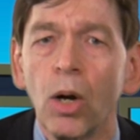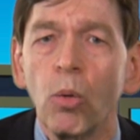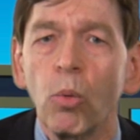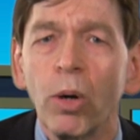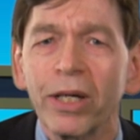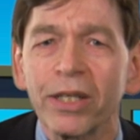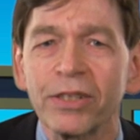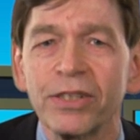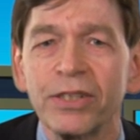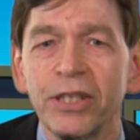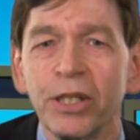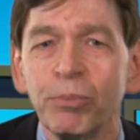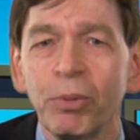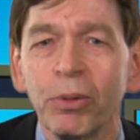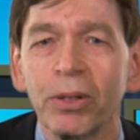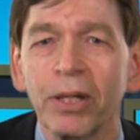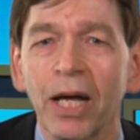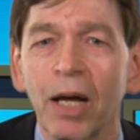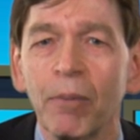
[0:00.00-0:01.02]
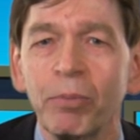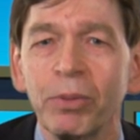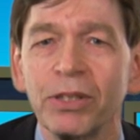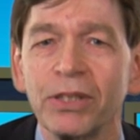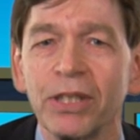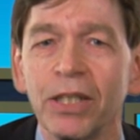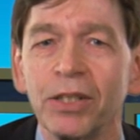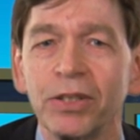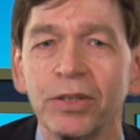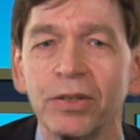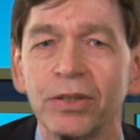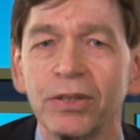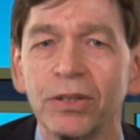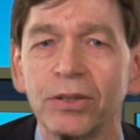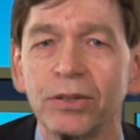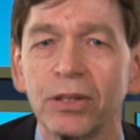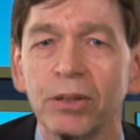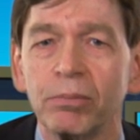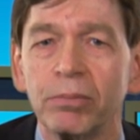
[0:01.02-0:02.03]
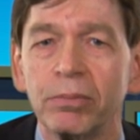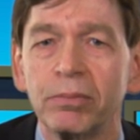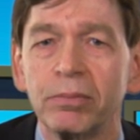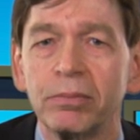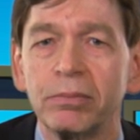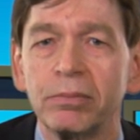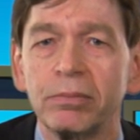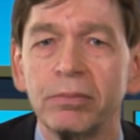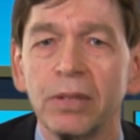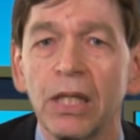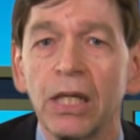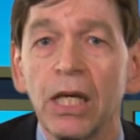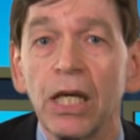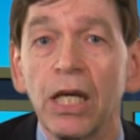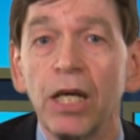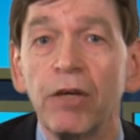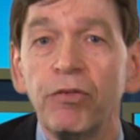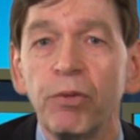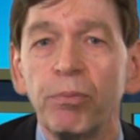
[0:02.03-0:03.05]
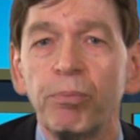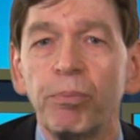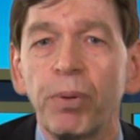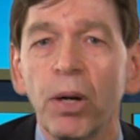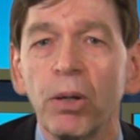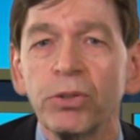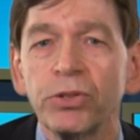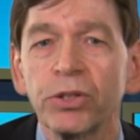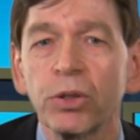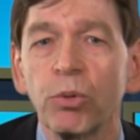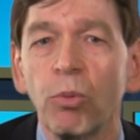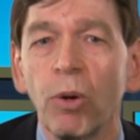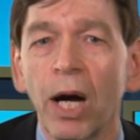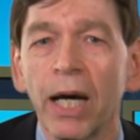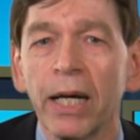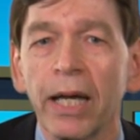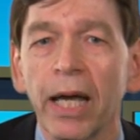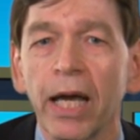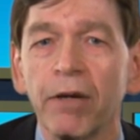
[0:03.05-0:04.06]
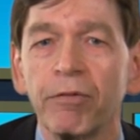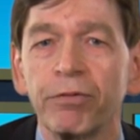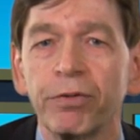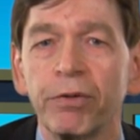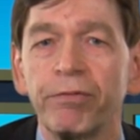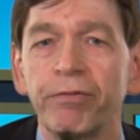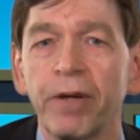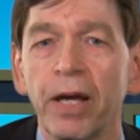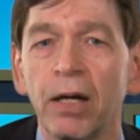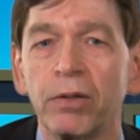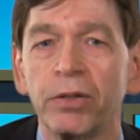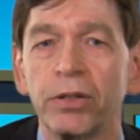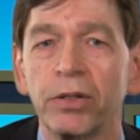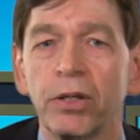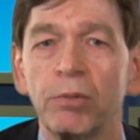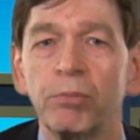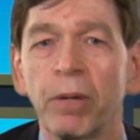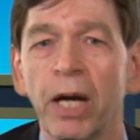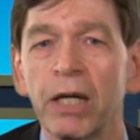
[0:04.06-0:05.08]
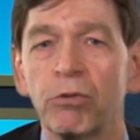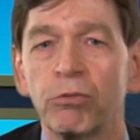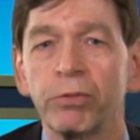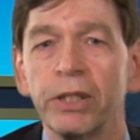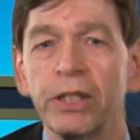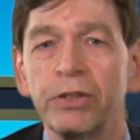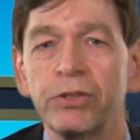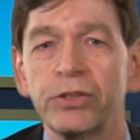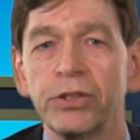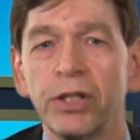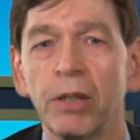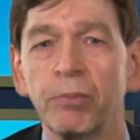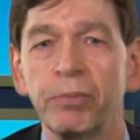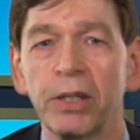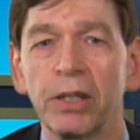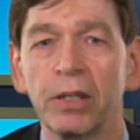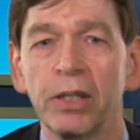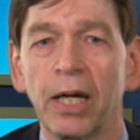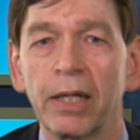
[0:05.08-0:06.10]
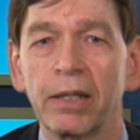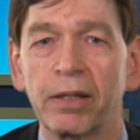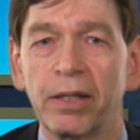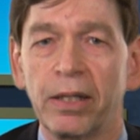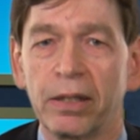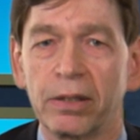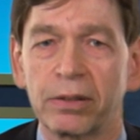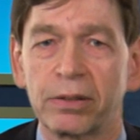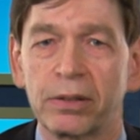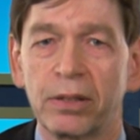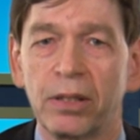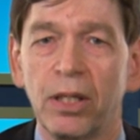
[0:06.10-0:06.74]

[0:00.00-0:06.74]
What a simple compensation system. If you posted a want ad for a founder, it might read something like this.